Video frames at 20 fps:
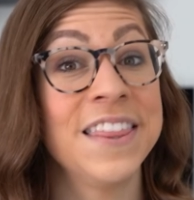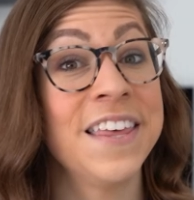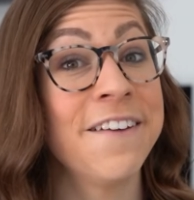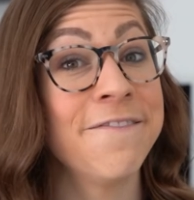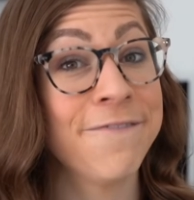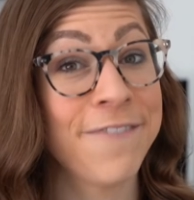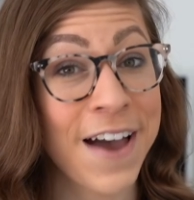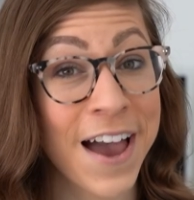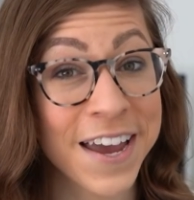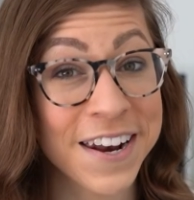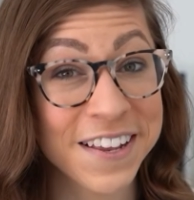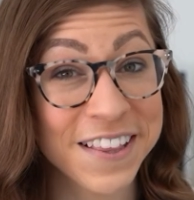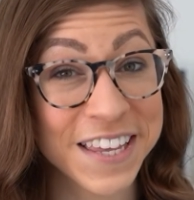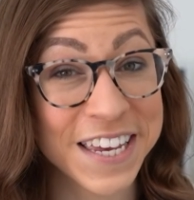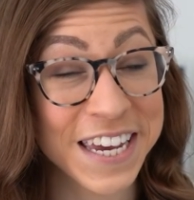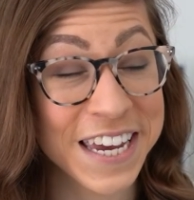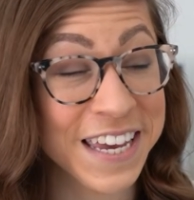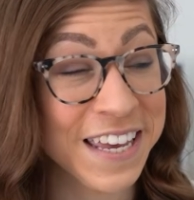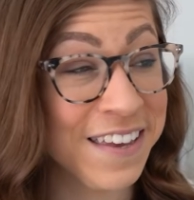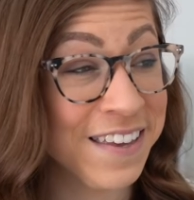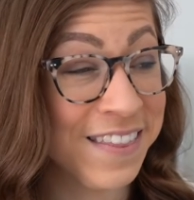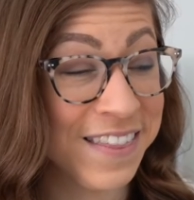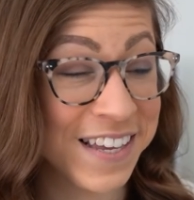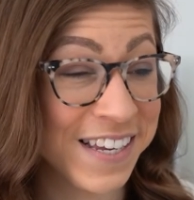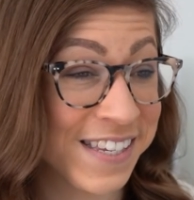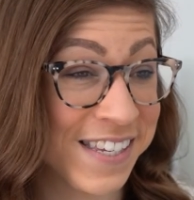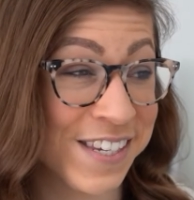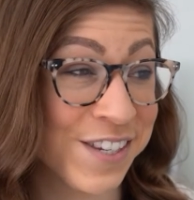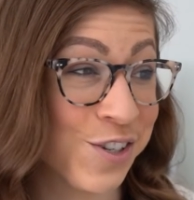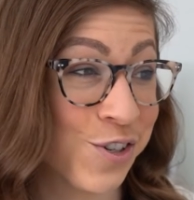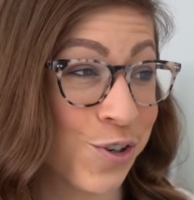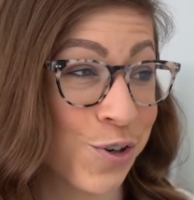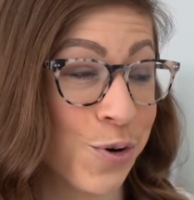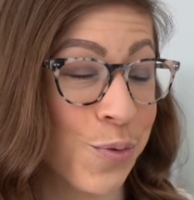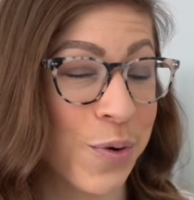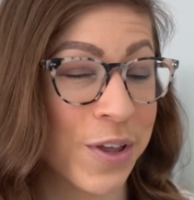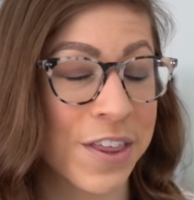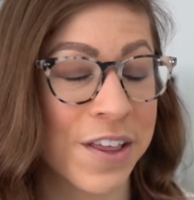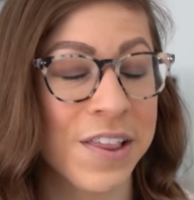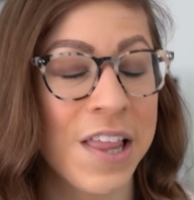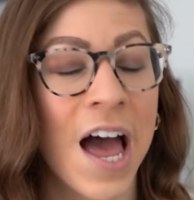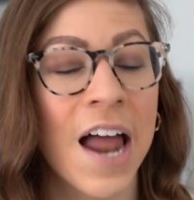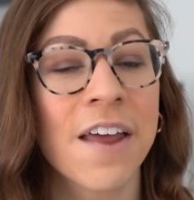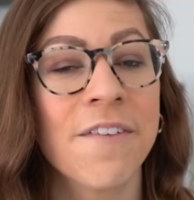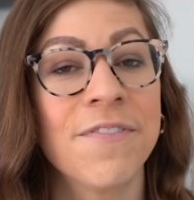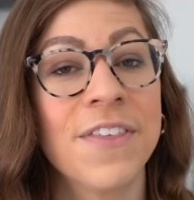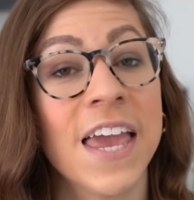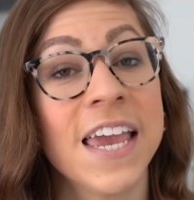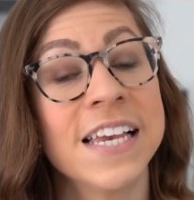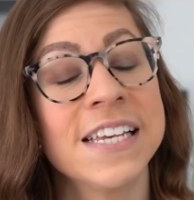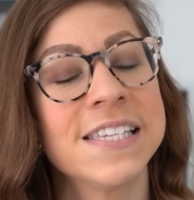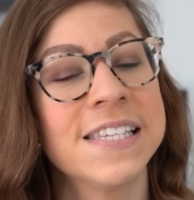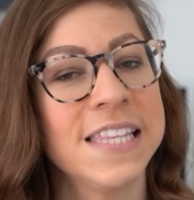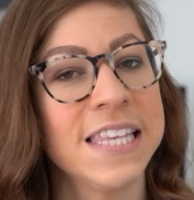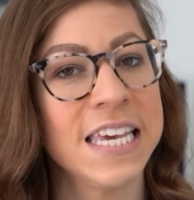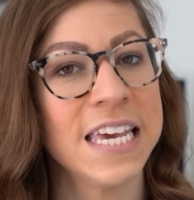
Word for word: And then finally, this is true with a lot of things,